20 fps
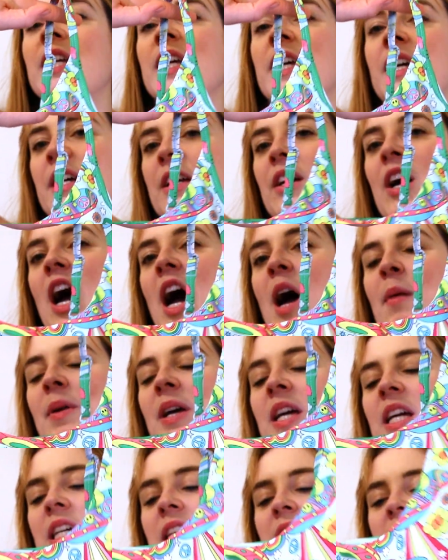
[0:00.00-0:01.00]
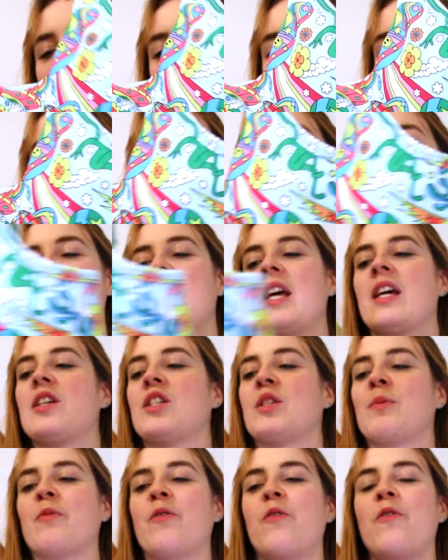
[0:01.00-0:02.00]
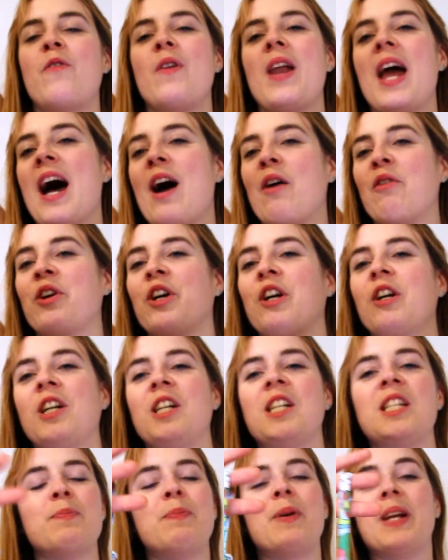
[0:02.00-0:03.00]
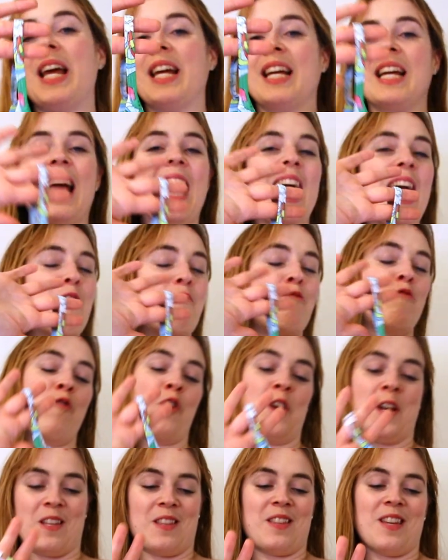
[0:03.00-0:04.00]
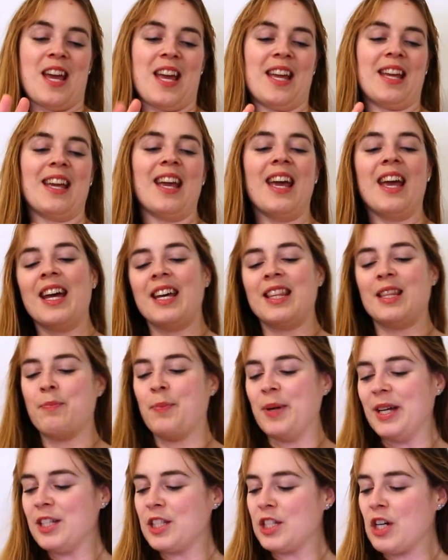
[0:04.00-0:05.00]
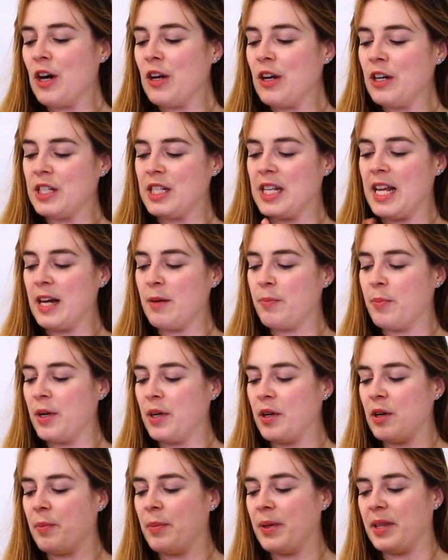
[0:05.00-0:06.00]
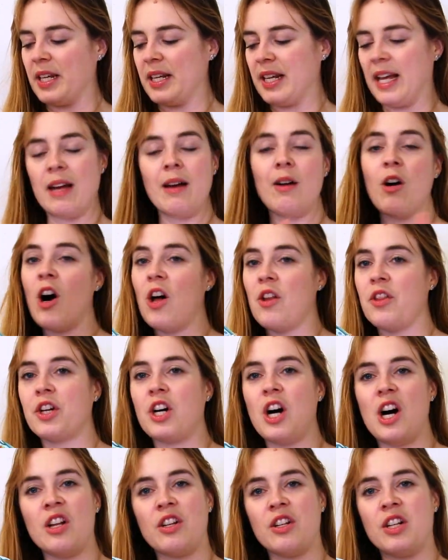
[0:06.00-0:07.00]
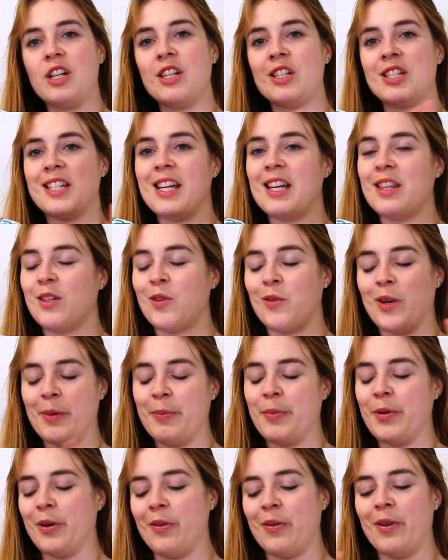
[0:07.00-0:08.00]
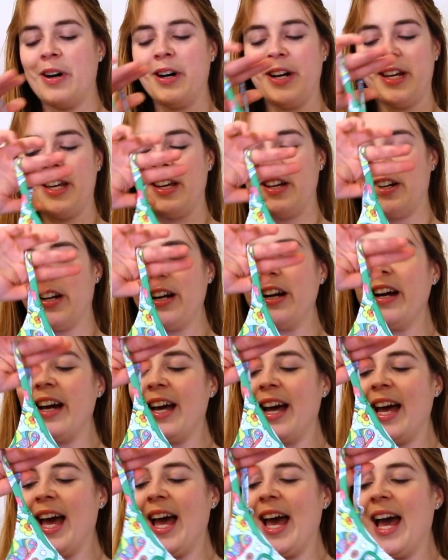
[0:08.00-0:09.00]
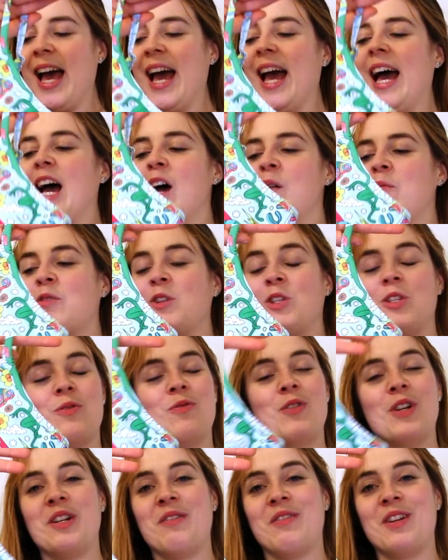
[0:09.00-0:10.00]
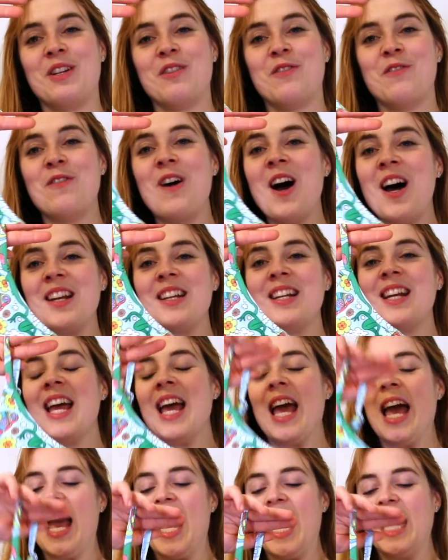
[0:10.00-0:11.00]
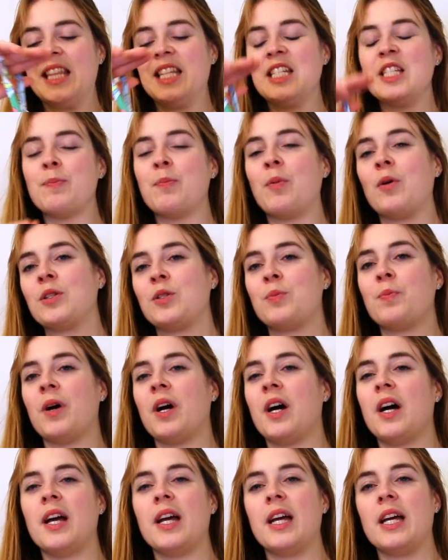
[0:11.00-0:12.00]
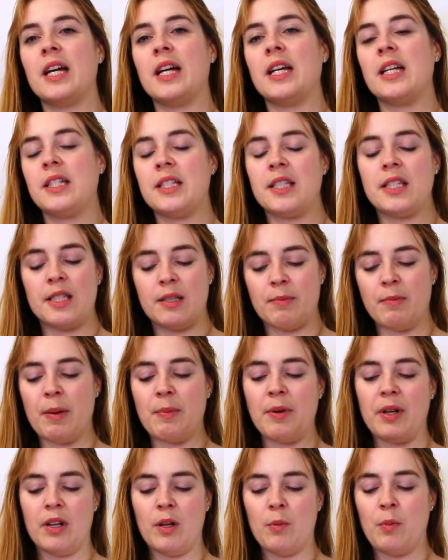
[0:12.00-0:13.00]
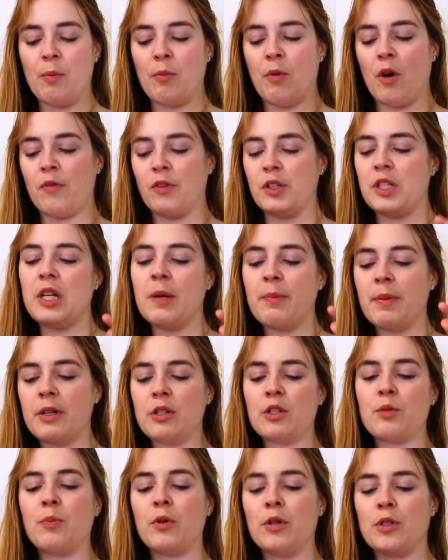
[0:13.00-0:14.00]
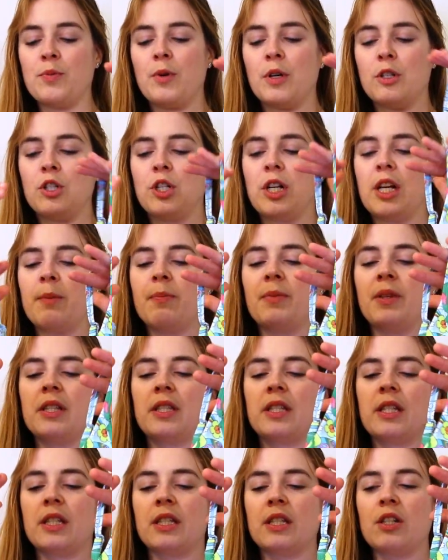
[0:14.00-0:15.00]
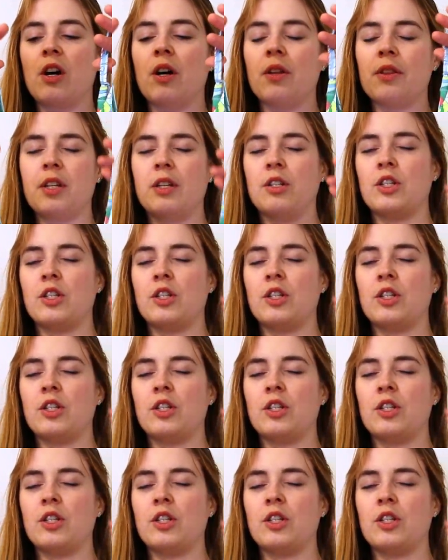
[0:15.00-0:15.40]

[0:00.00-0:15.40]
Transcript: a comet, some flowers, but like everything. The base color is light blue, but then yeah, all the colors in the rainbow are here, which is really, really fun. And this sports bra is maybe a little bit more of a typical sports bra shape. This is called the